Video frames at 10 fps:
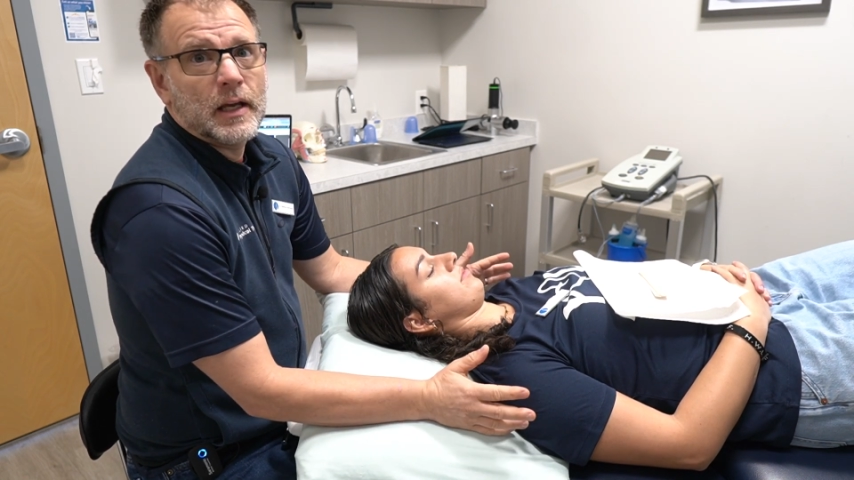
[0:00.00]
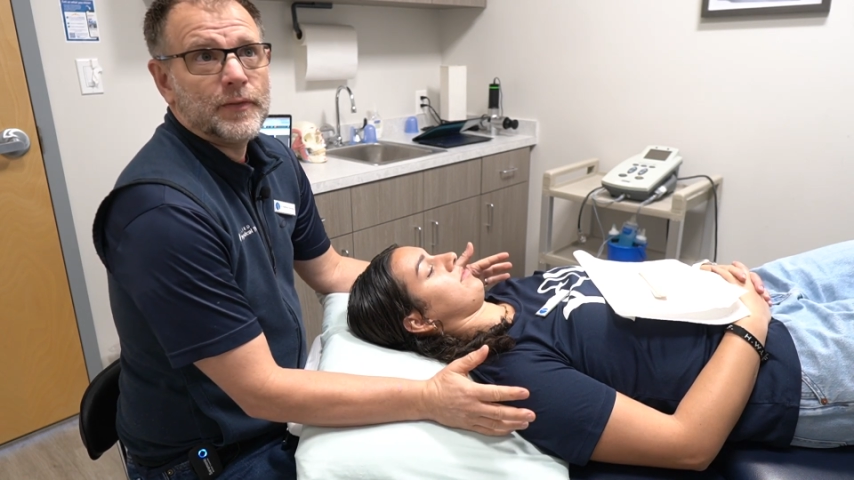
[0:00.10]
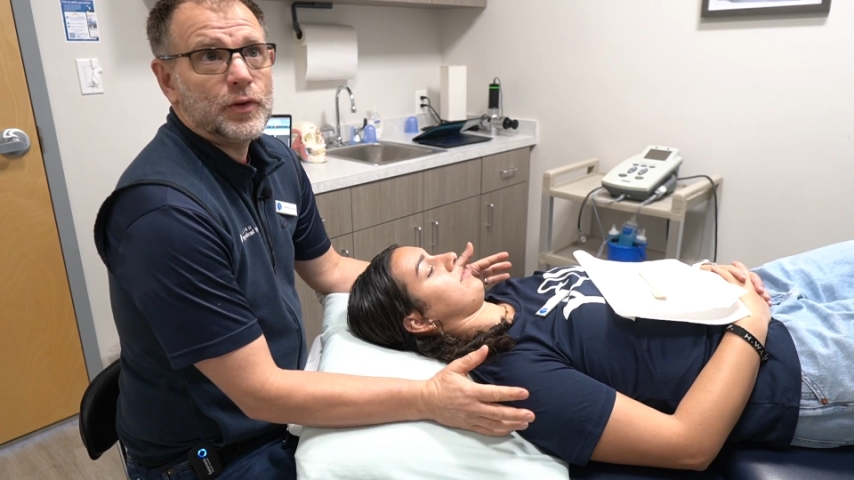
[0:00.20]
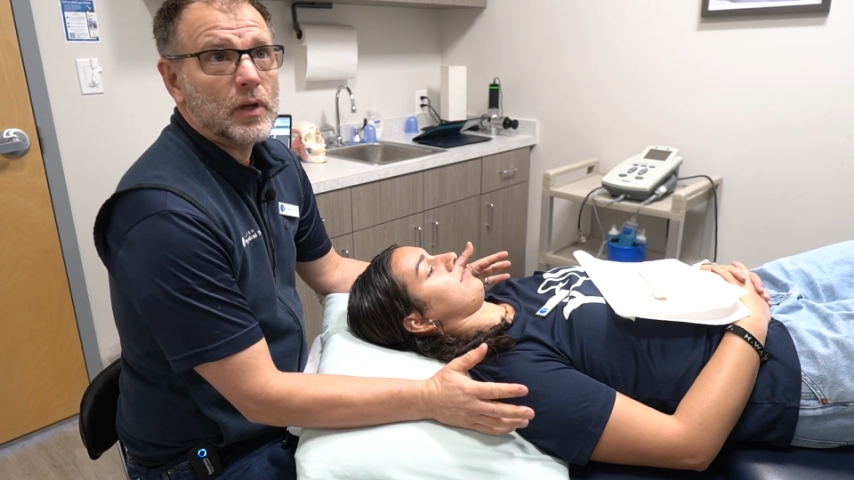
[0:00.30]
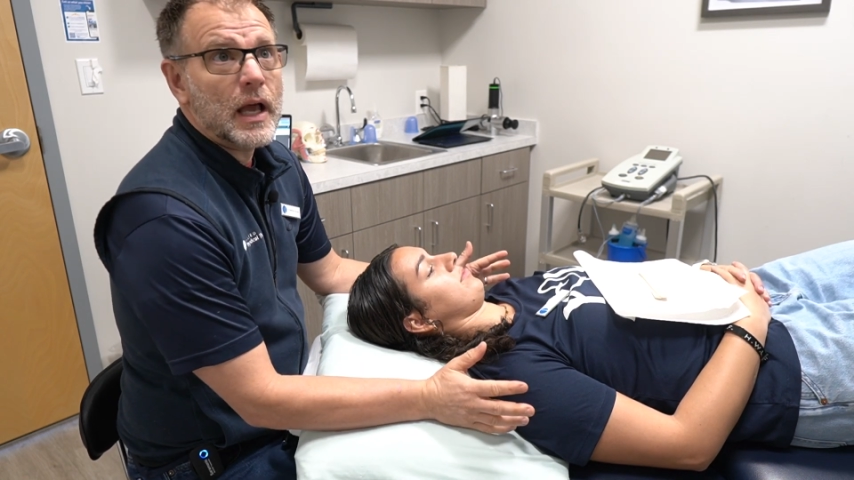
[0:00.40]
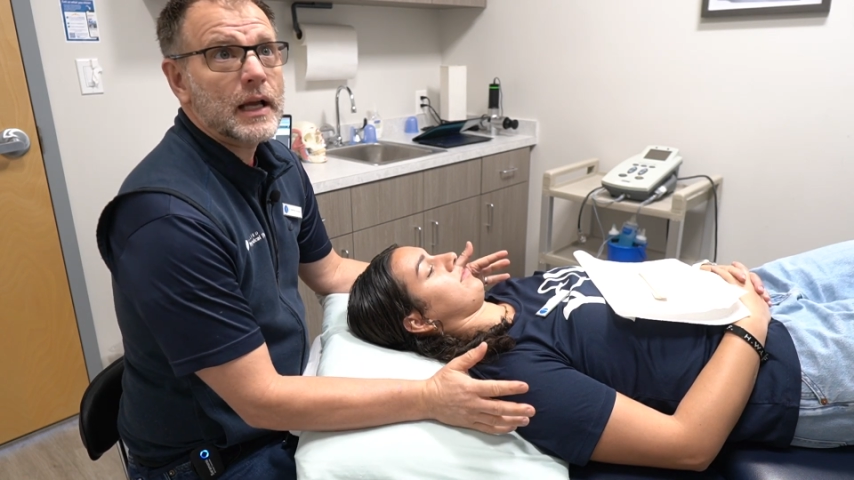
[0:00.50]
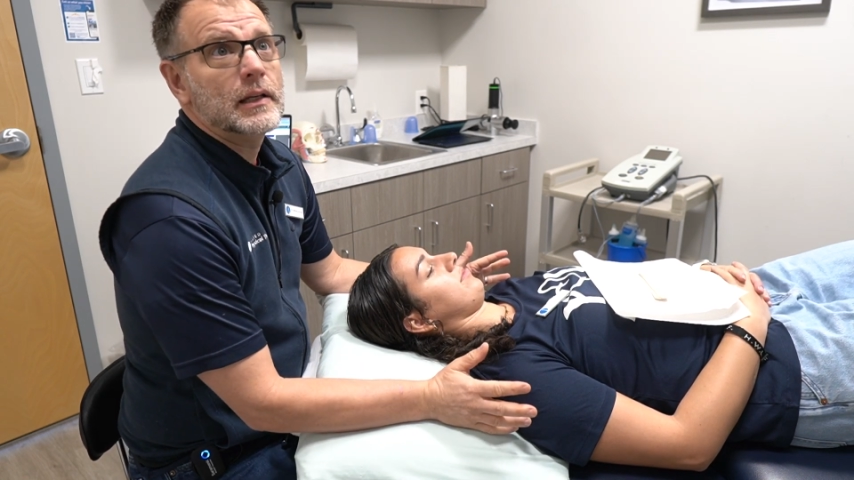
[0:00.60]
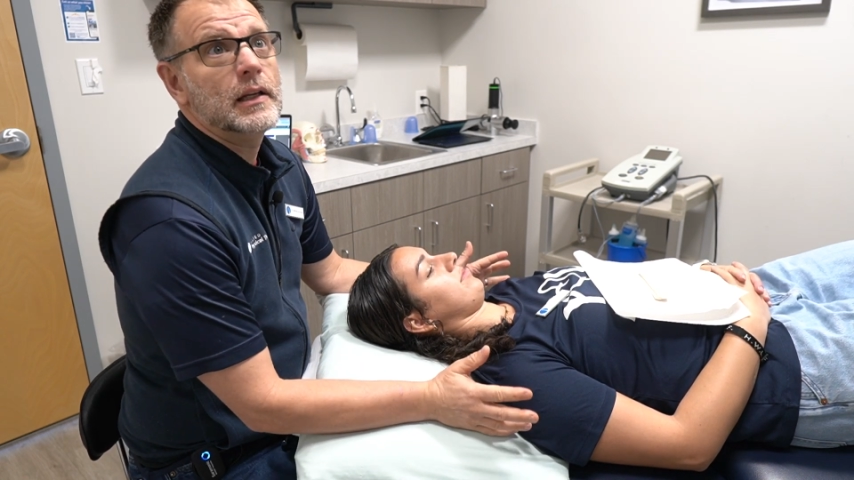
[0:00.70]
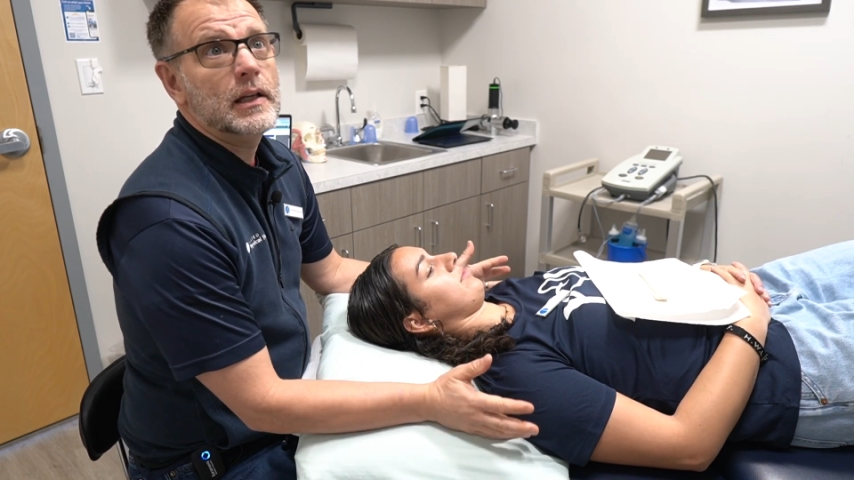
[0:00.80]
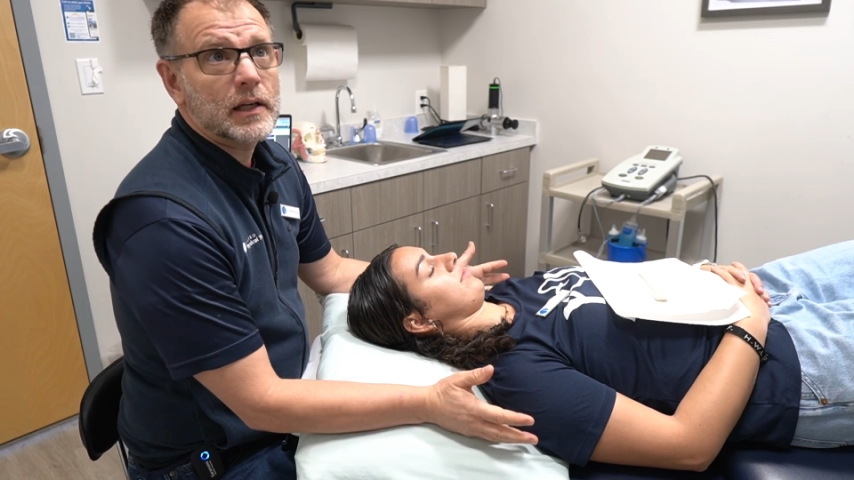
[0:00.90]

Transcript: if you lack knee